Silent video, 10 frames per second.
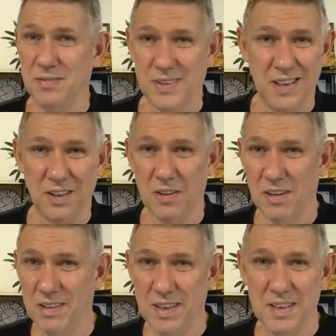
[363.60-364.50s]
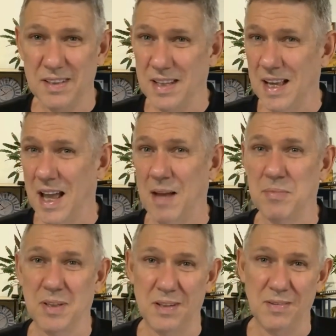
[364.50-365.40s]
seen a lot of these
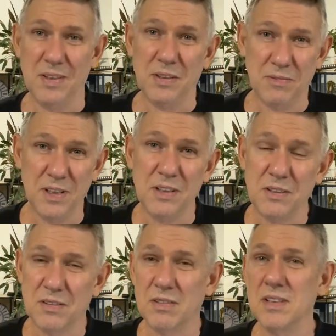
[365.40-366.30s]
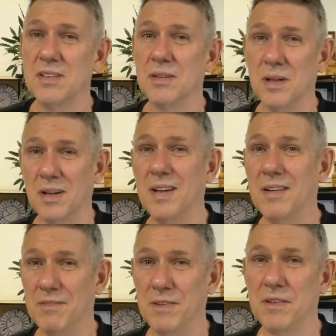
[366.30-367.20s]
apps in different industries and I
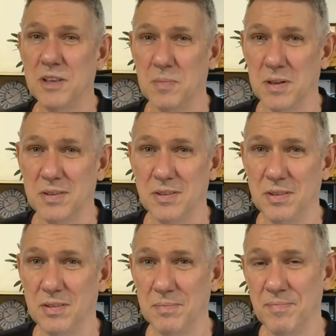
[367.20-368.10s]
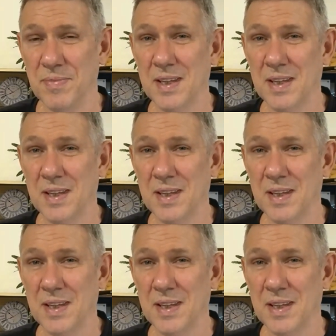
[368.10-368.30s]
have fair exposure to them.